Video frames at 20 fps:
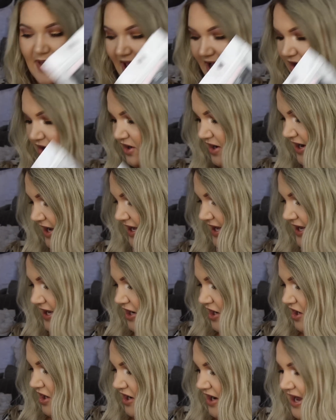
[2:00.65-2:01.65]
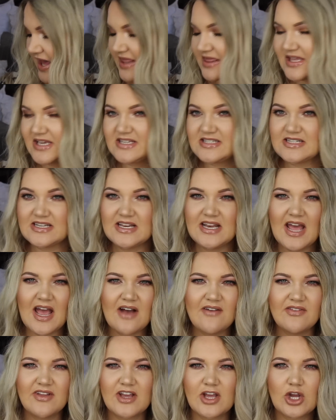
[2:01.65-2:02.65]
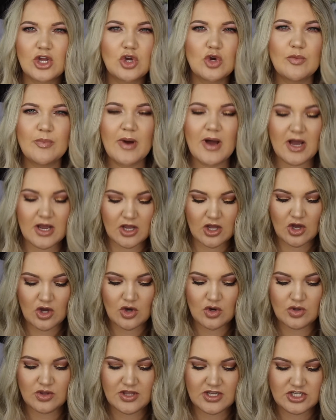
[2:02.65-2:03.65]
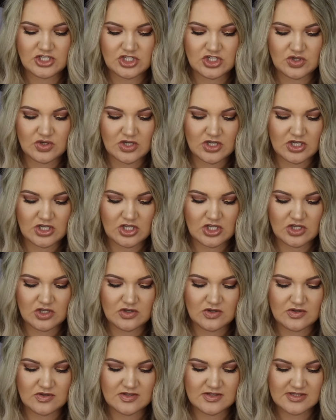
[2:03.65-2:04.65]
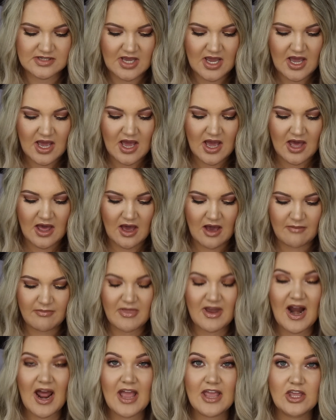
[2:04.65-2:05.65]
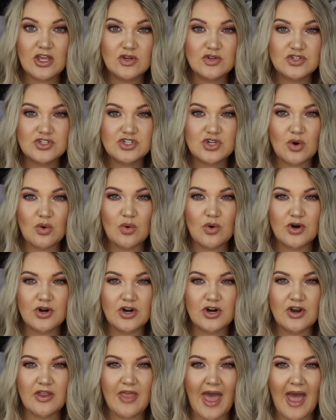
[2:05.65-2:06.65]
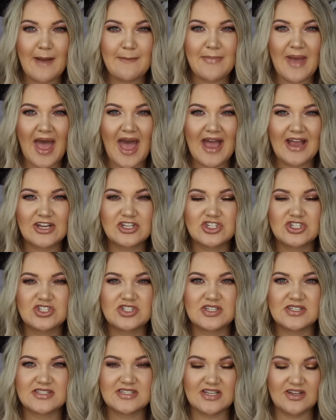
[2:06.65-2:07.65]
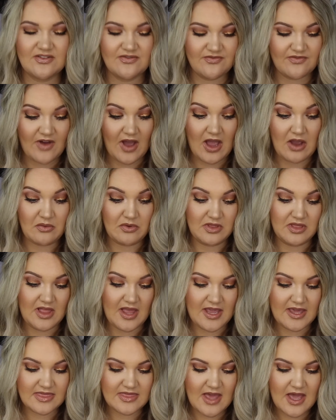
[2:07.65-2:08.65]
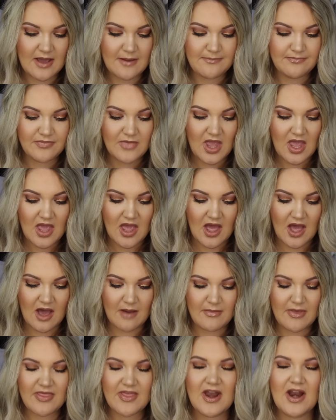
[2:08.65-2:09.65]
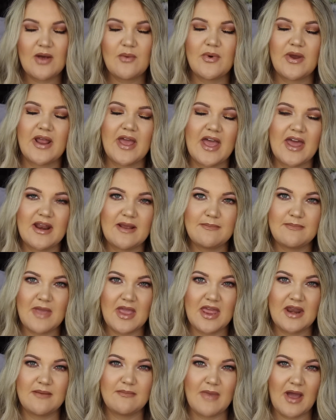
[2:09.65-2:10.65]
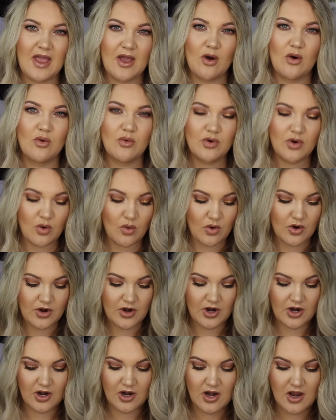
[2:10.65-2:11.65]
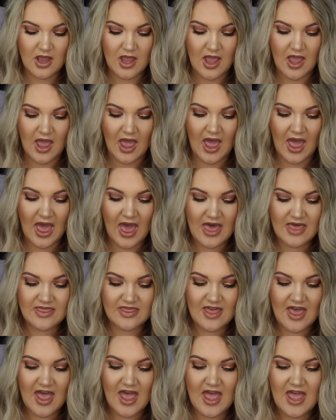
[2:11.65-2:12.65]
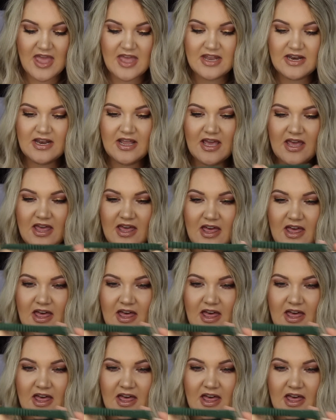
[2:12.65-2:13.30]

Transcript: pack right here, and they did have like a coupon code that you could use, um, that I used to order that pack just to see if I would like them, um, and then I went ahead and made my own order. And then